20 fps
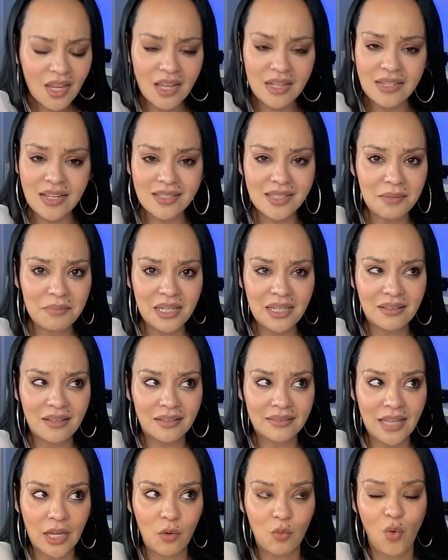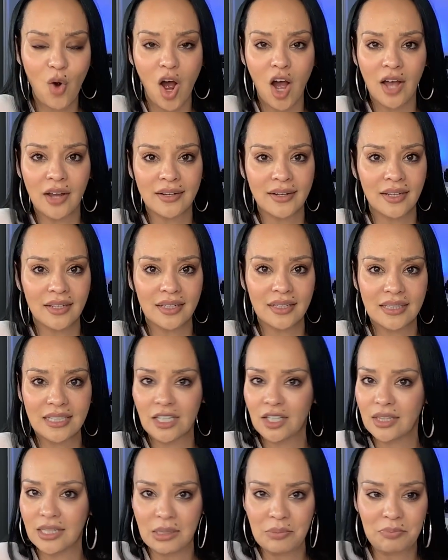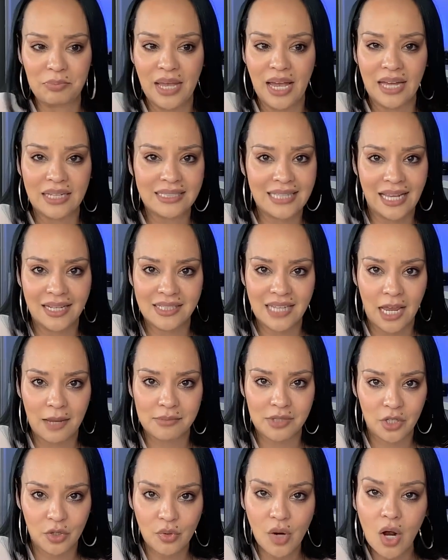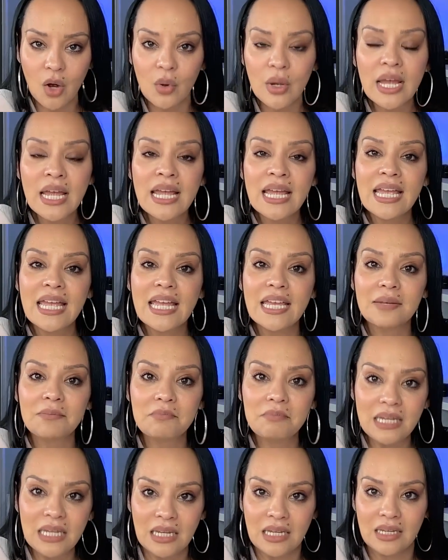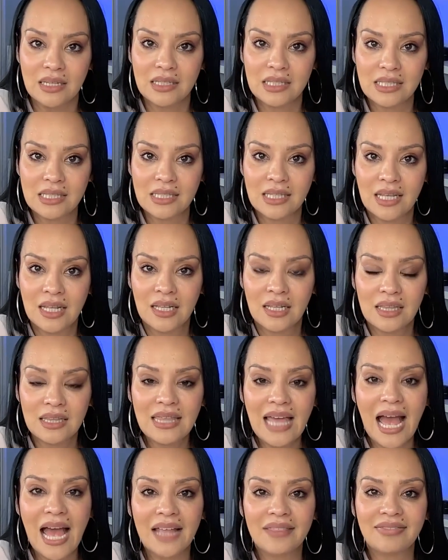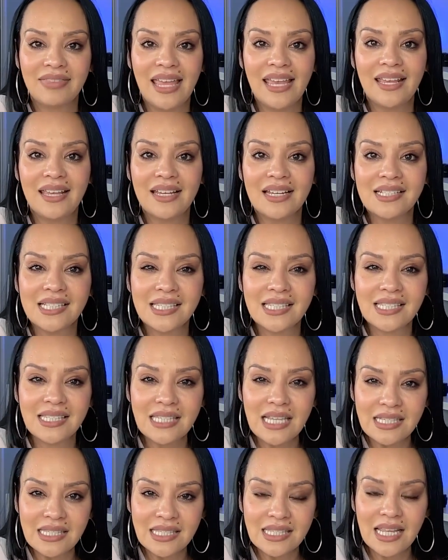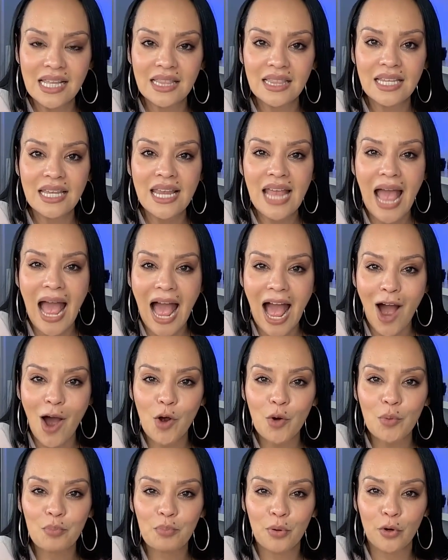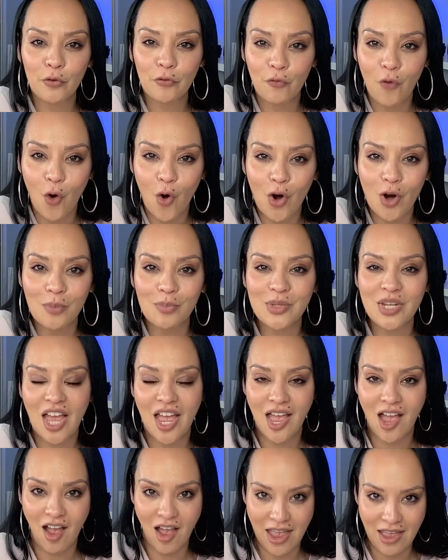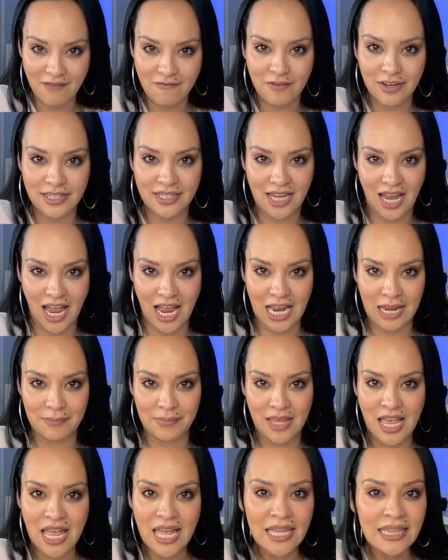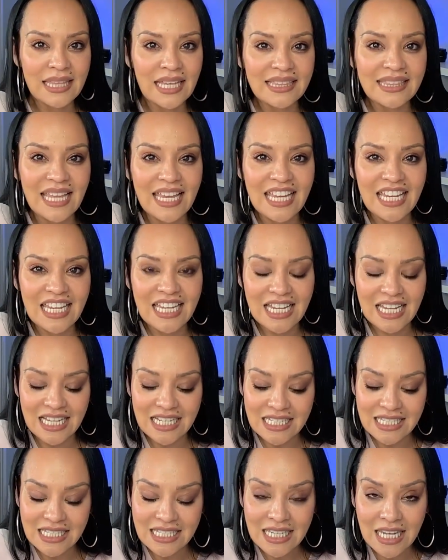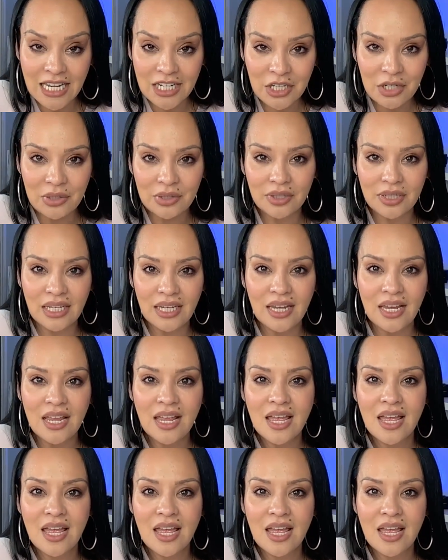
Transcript: It doesn't mean that they won the Olympia 10 times in a row. It means that they consistently outperformed every time, that they continually